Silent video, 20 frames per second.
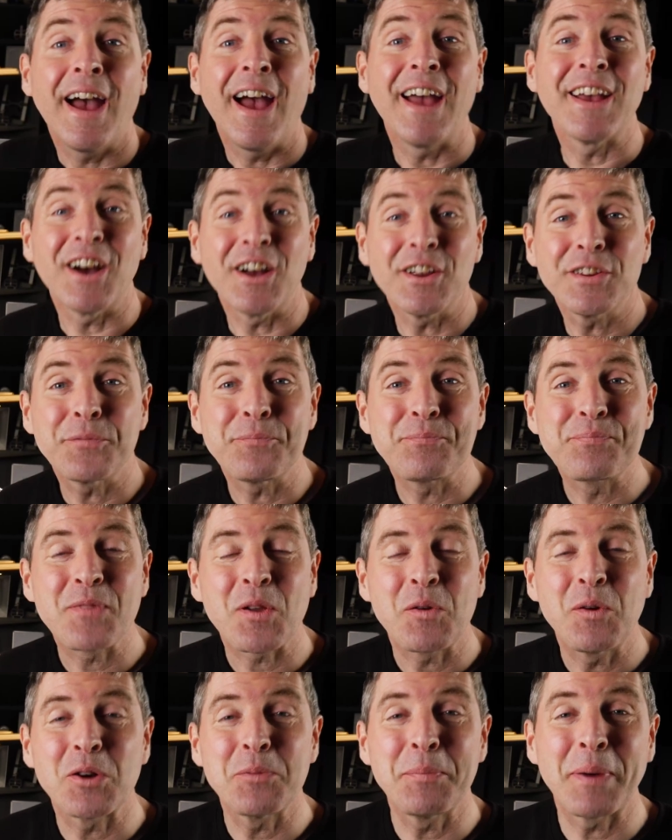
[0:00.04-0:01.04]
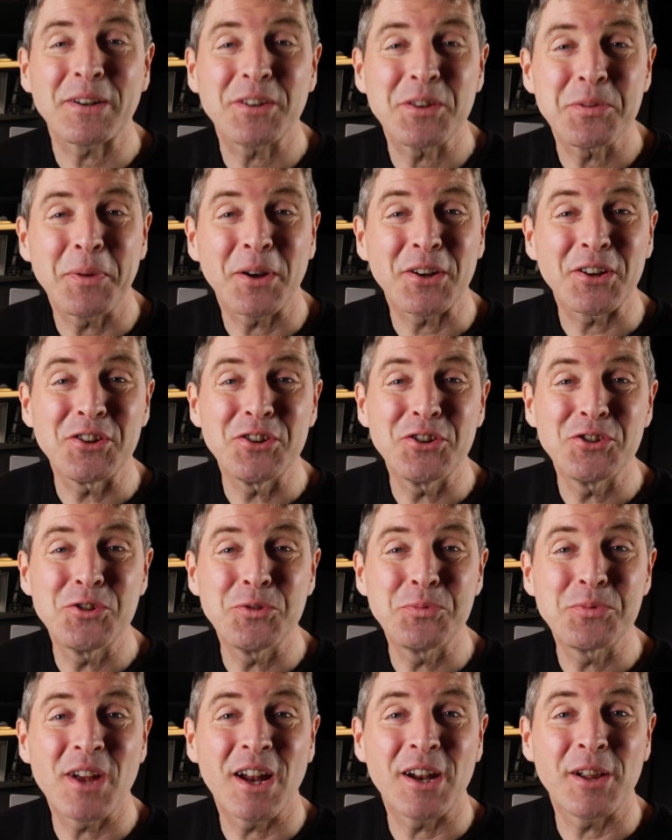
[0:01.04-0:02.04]
Hey guys, welcome back to the MIGRO
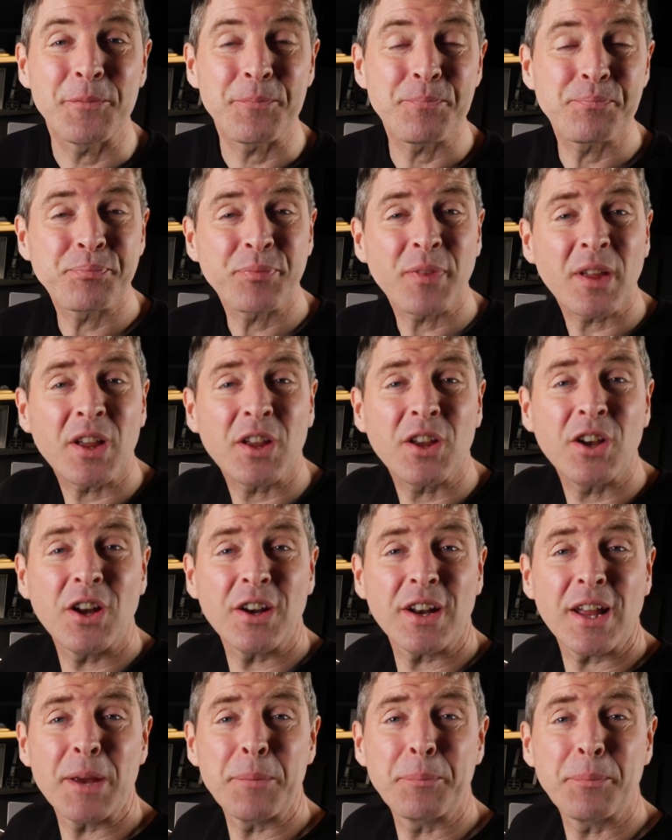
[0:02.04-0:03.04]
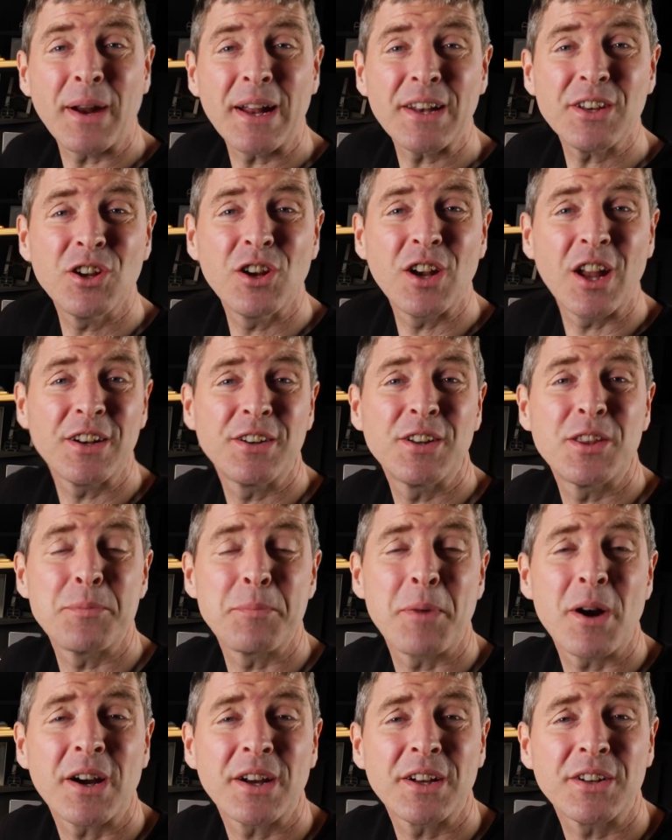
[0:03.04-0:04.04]
YouTube channel. Got a brand new light to the
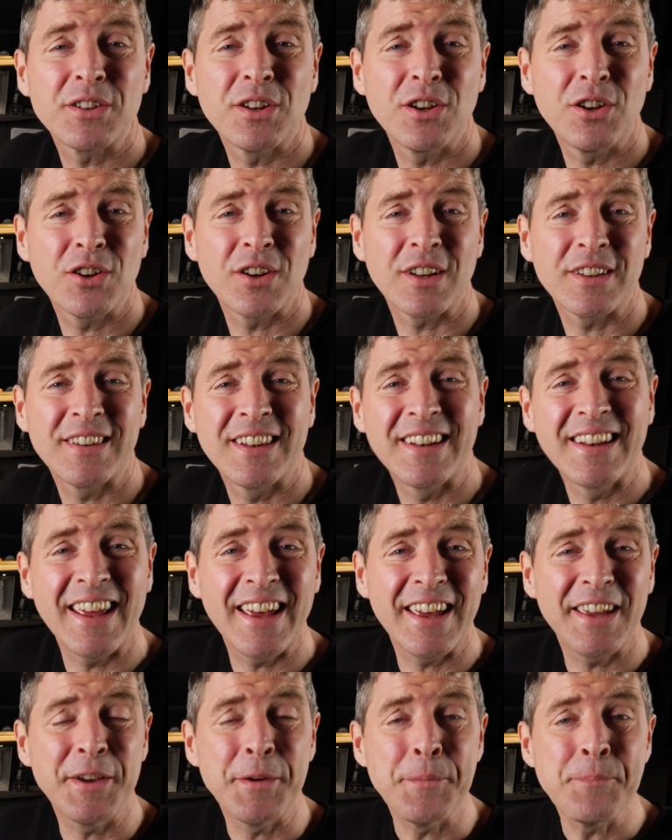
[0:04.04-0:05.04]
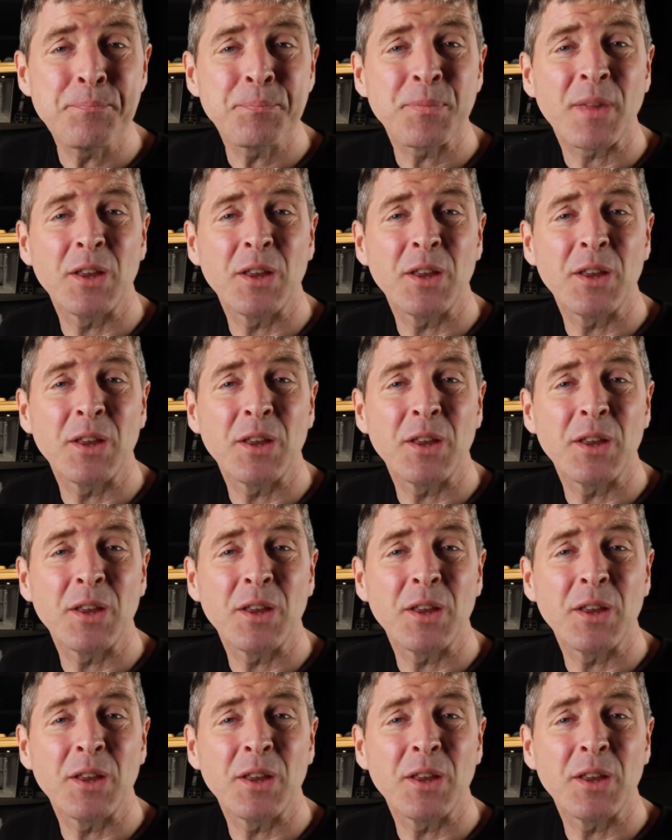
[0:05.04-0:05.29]
market to look at today.